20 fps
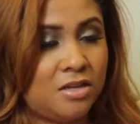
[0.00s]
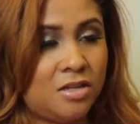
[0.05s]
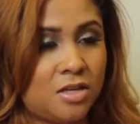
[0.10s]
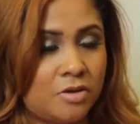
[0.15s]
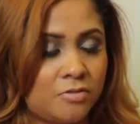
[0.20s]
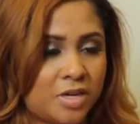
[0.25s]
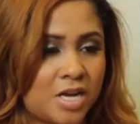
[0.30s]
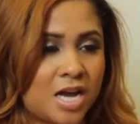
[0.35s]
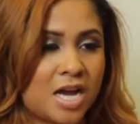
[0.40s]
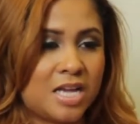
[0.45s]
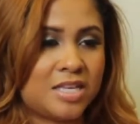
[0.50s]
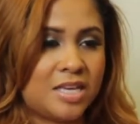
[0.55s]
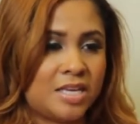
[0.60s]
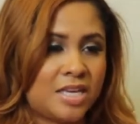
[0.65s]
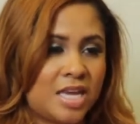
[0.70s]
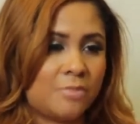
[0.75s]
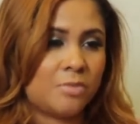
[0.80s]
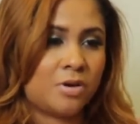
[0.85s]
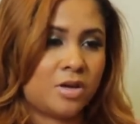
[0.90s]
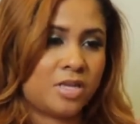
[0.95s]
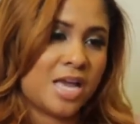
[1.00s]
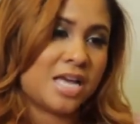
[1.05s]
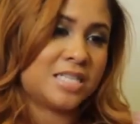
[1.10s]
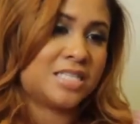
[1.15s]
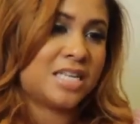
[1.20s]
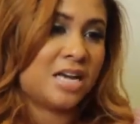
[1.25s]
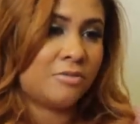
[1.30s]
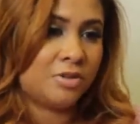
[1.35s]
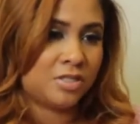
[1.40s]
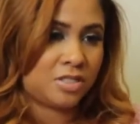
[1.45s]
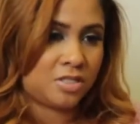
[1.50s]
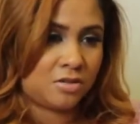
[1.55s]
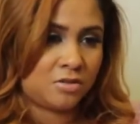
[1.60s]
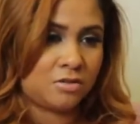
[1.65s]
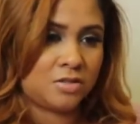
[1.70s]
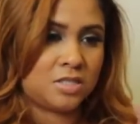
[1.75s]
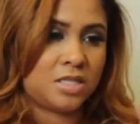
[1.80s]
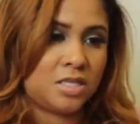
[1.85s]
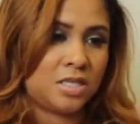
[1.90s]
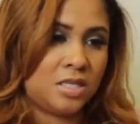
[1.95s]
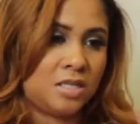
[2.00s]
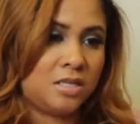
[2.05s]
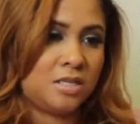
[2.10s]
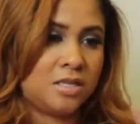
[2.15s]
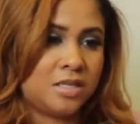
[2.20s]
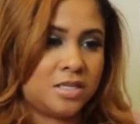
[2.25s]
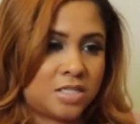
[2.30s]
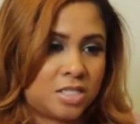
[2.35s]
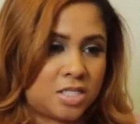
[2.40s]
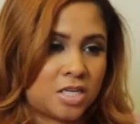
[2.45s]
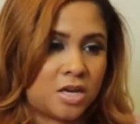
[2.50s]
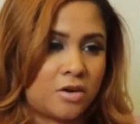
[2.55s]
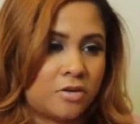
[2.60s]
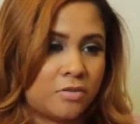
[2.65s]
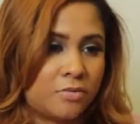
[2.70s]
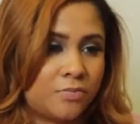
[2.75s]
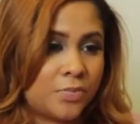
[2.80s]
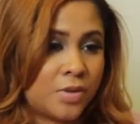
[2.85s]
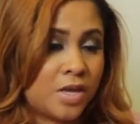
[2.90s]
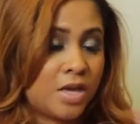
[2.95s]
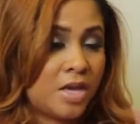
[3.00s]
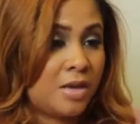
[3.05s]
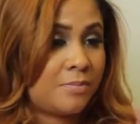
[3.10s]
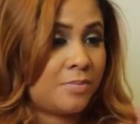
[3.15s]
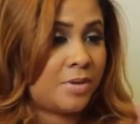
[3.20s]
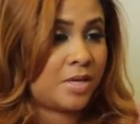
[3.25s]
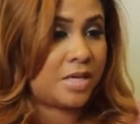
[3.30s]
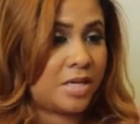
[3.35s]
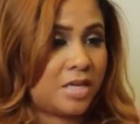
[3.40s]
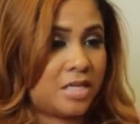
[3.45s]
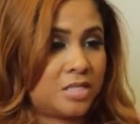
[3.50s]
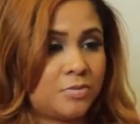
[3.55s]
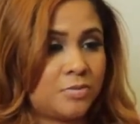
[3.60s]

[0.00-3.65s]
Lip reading: you know, when Kanye came on, yes, I went to go see his show. Hey, because